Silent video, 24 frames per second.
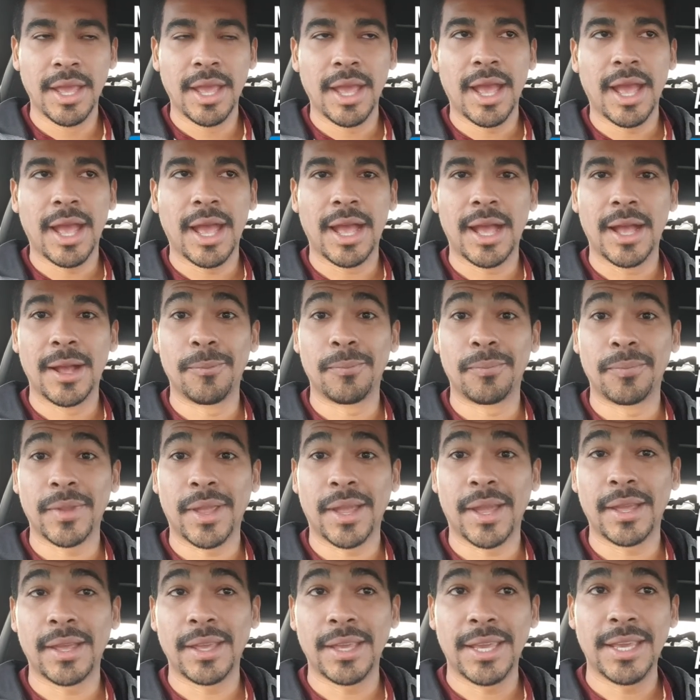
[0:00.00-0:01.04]
Um,
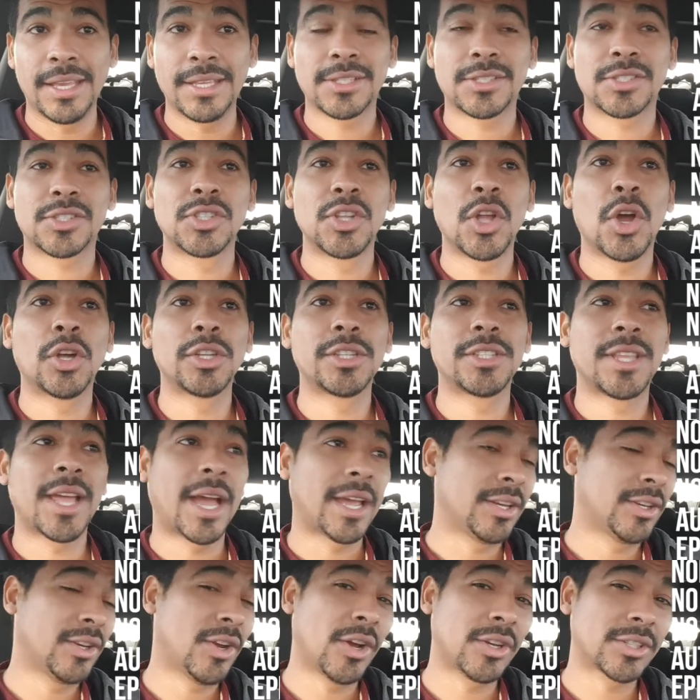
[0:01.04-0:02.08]
he's not
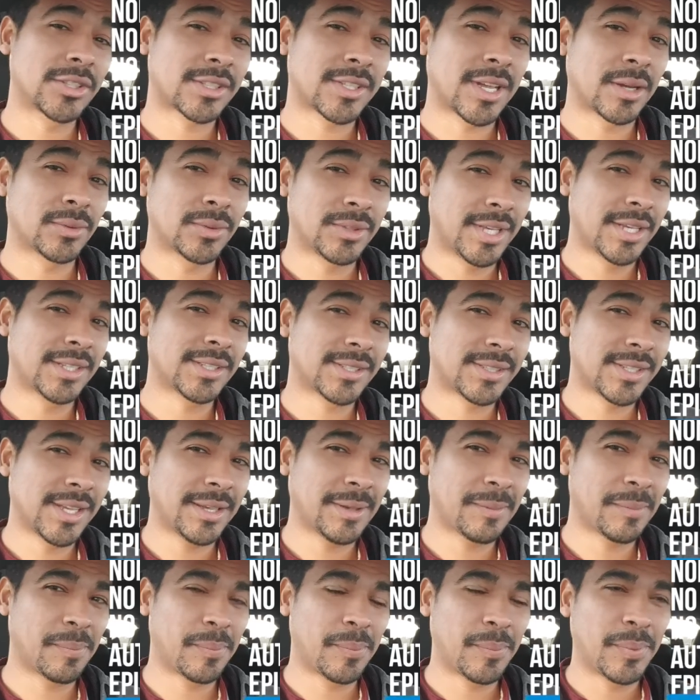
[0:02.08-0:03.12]
diagnosed autistic,
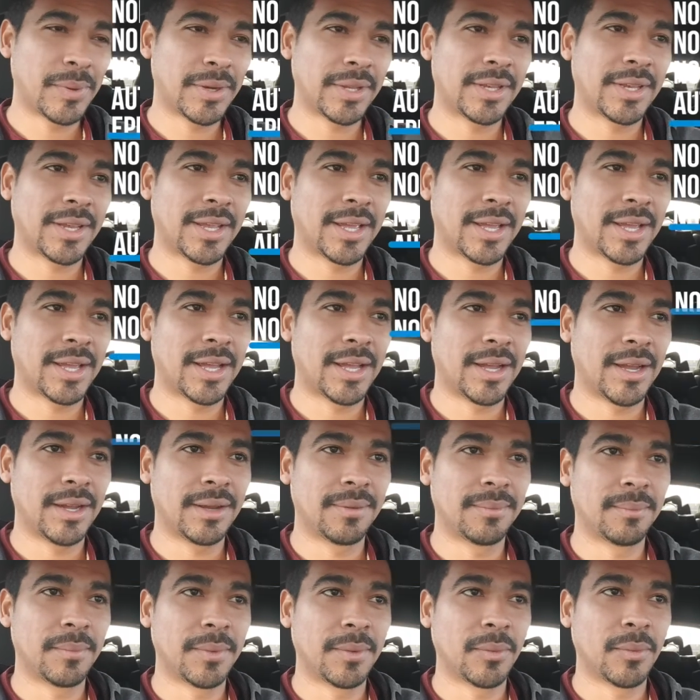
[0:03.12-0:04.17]
but
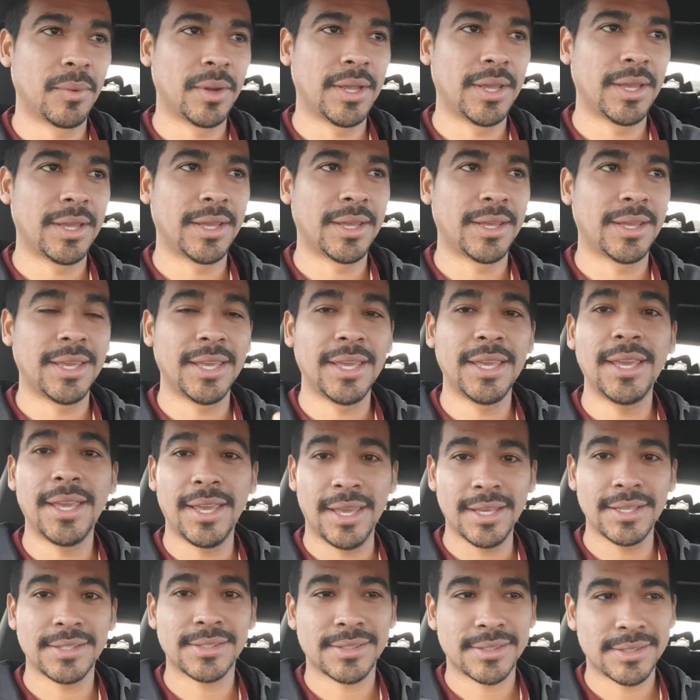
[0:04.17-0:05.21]
um,
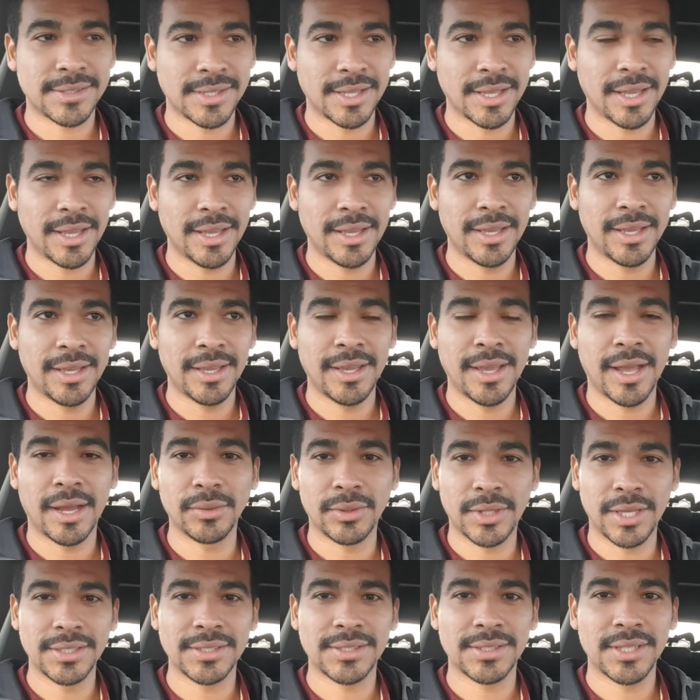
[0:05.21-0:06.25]
he is uh,
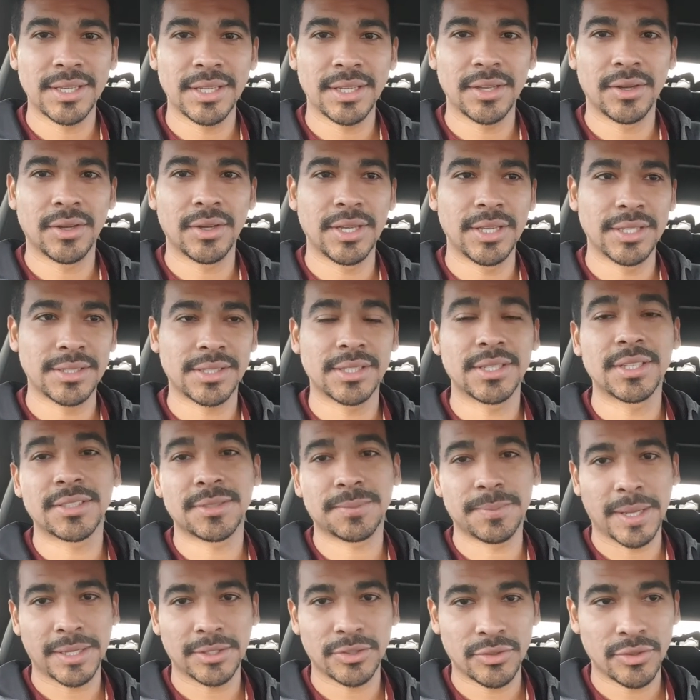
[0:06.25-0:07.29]
autistic or he's in a
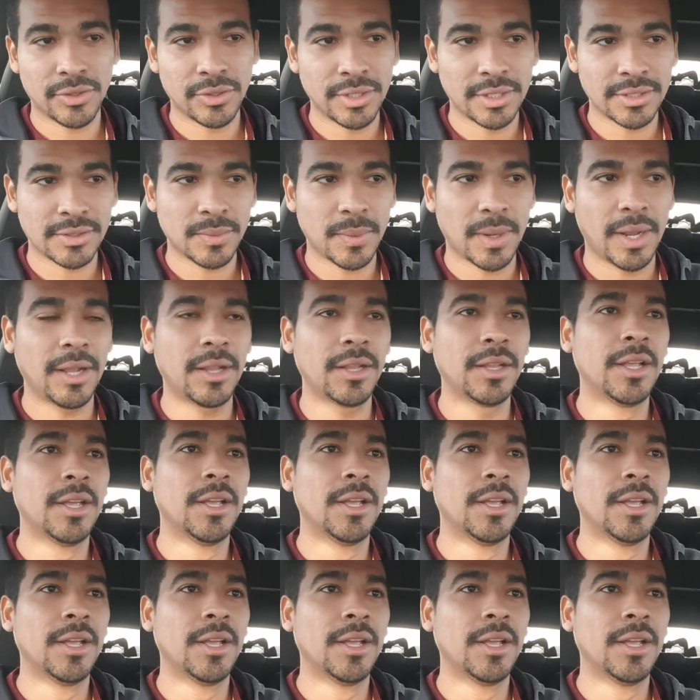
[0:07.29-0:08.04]
spectrum as well.